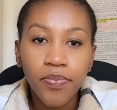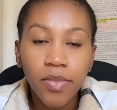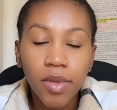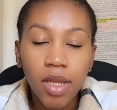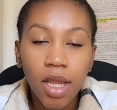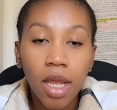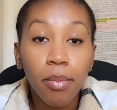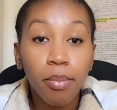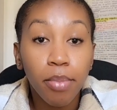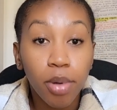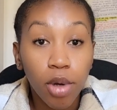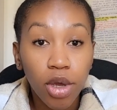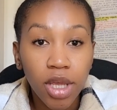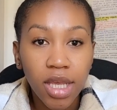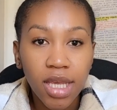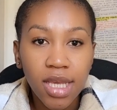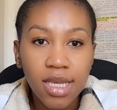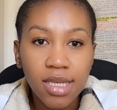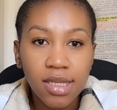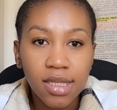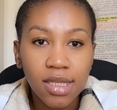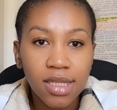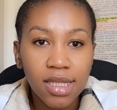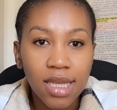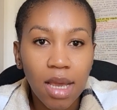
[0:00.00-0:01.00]

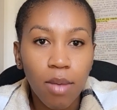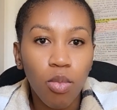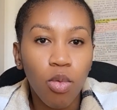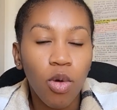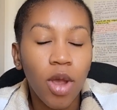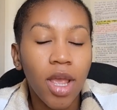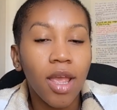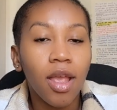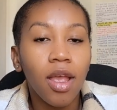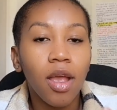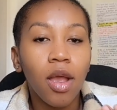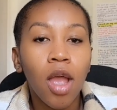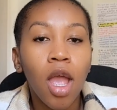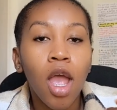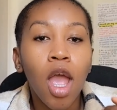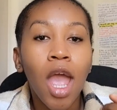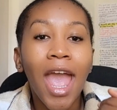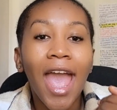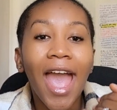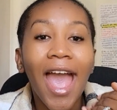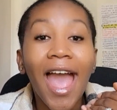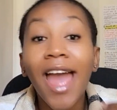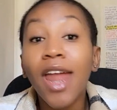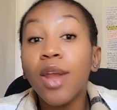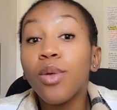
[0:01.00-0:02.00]
employees in some way.
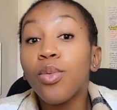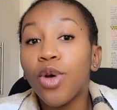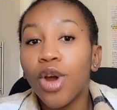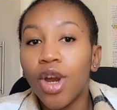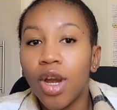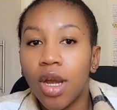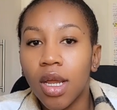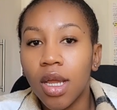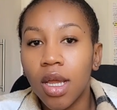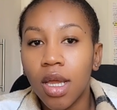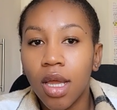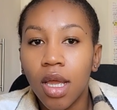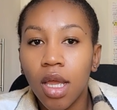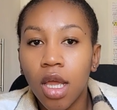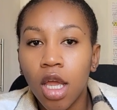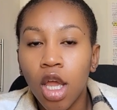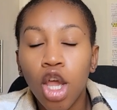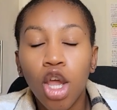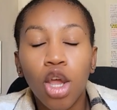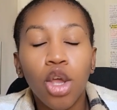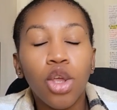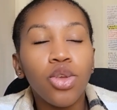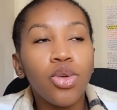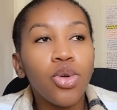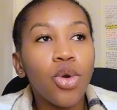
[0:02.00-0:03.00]
At work,
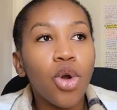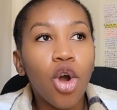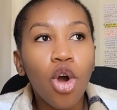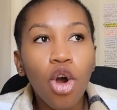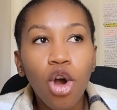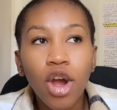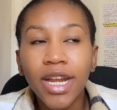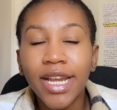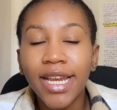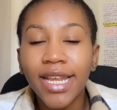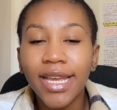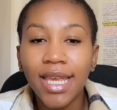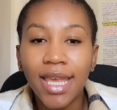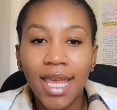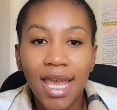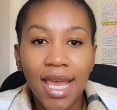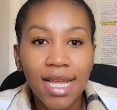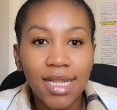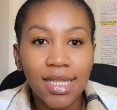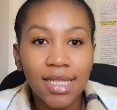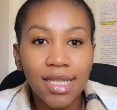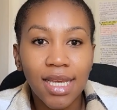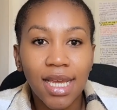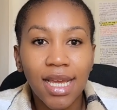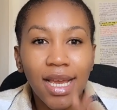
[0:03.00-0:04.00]
you only
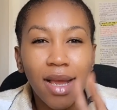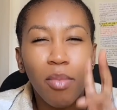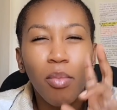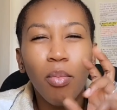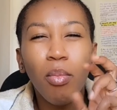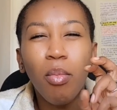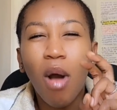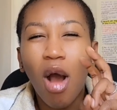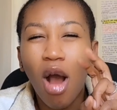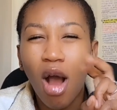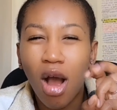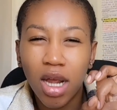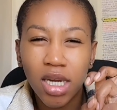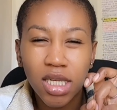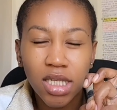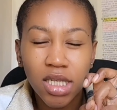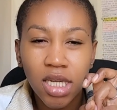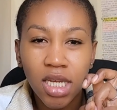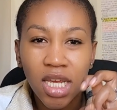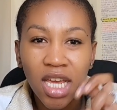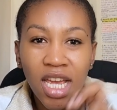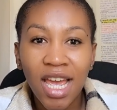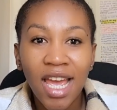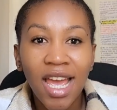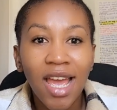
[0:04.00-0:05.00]
get marked
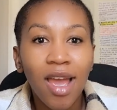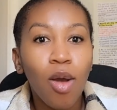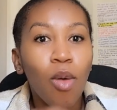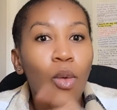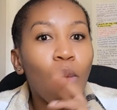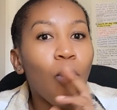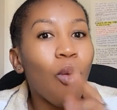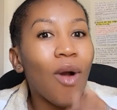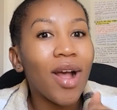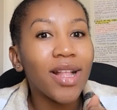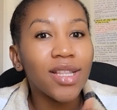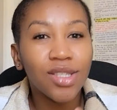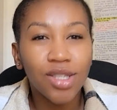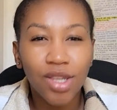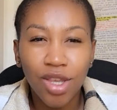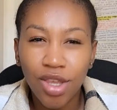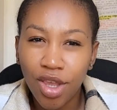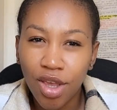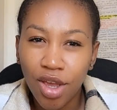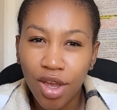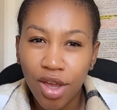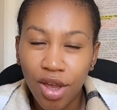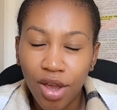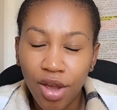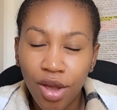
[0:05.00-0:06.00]
once a
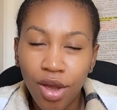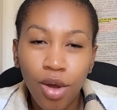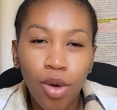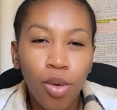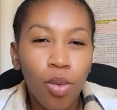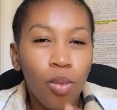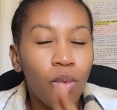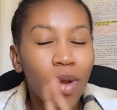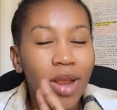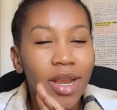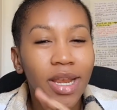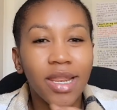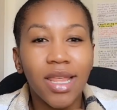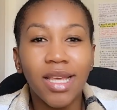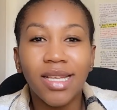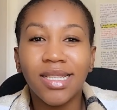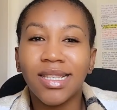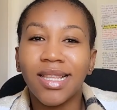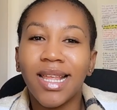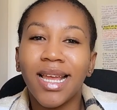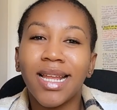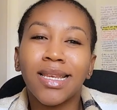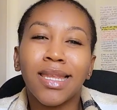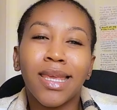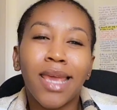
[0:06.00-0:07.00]
year when there's
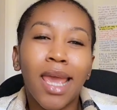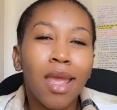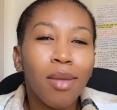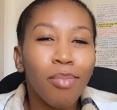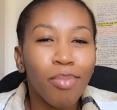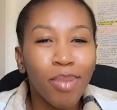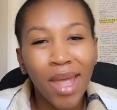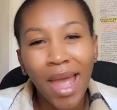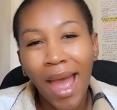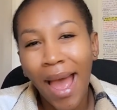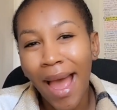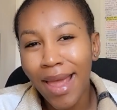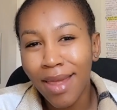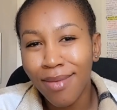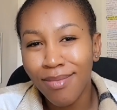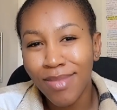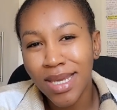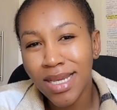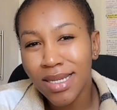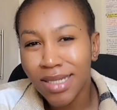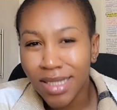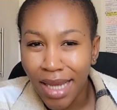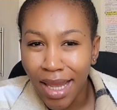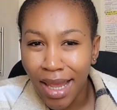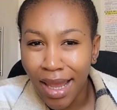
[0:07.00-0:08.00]
that KPI
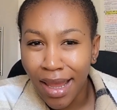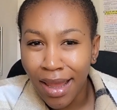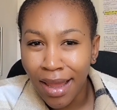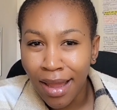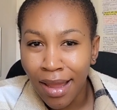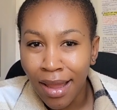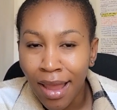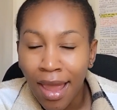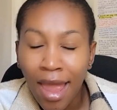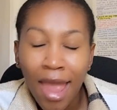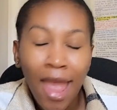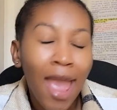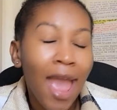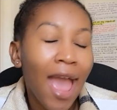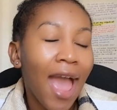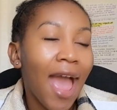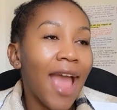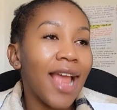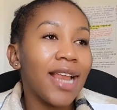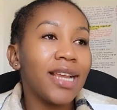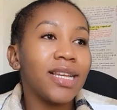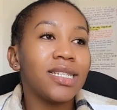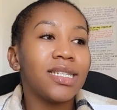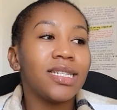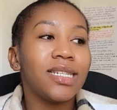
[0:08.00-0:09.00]
meeting,
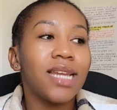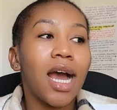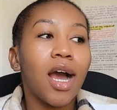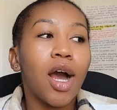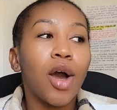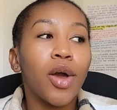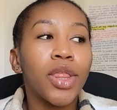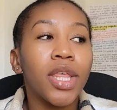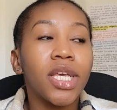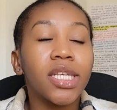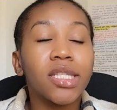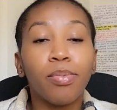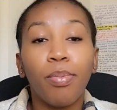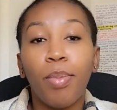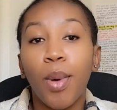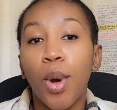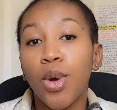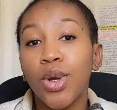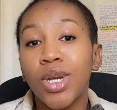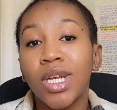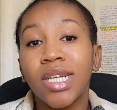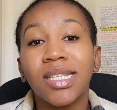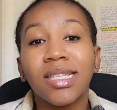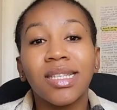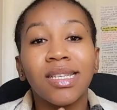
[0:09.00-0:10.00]
and now there's
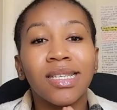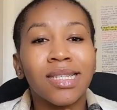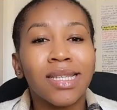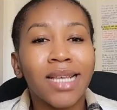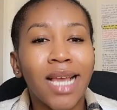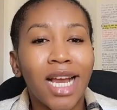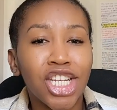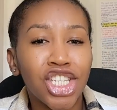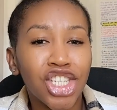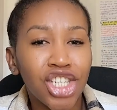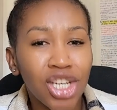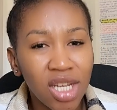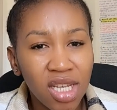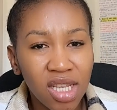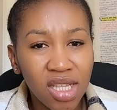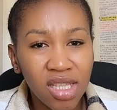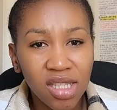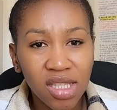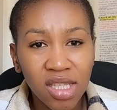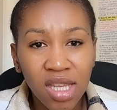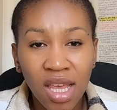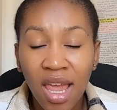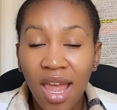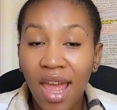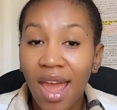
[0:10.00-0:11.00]
bonus
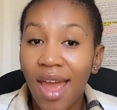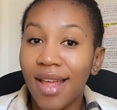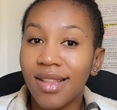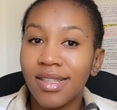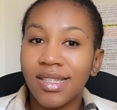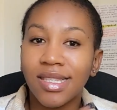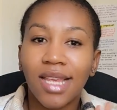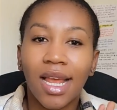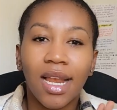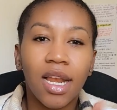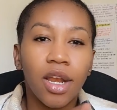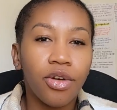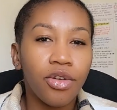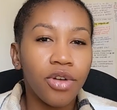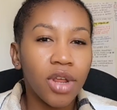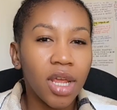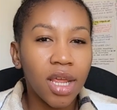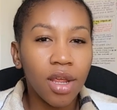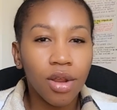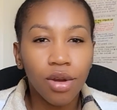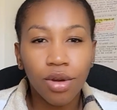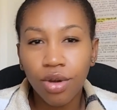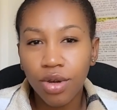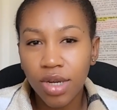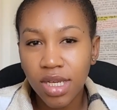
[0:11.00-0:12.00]
discussions and salary
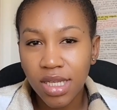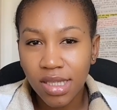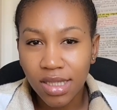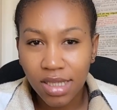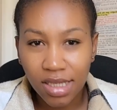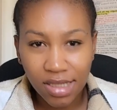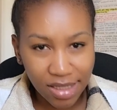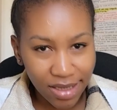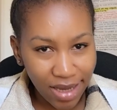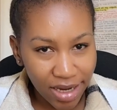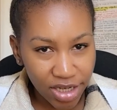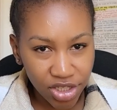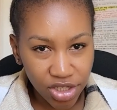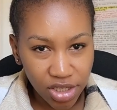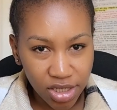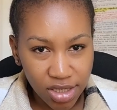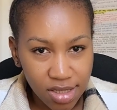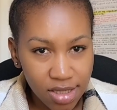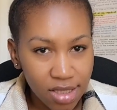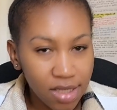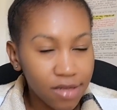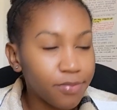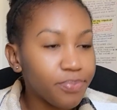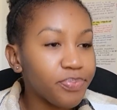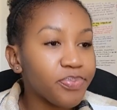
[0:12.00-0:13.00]
increase
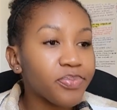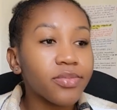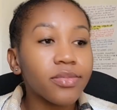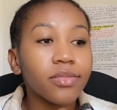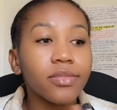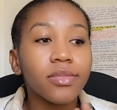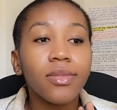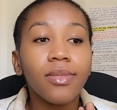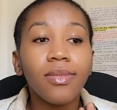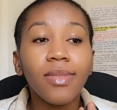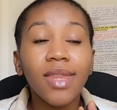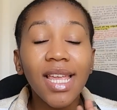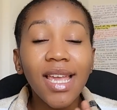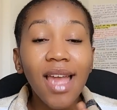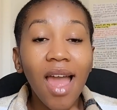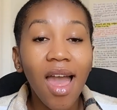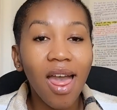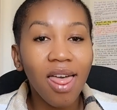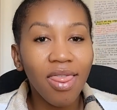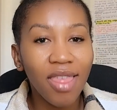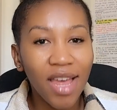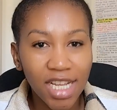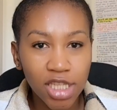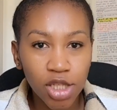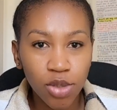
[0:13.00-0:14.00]
discussions.
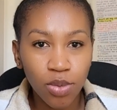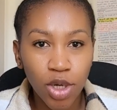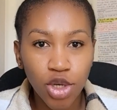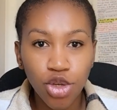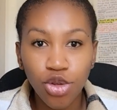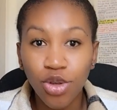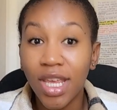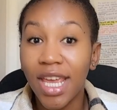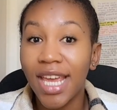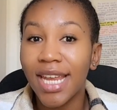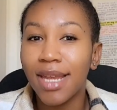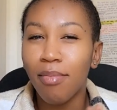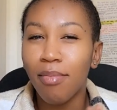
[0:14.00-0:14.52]
And that's when you get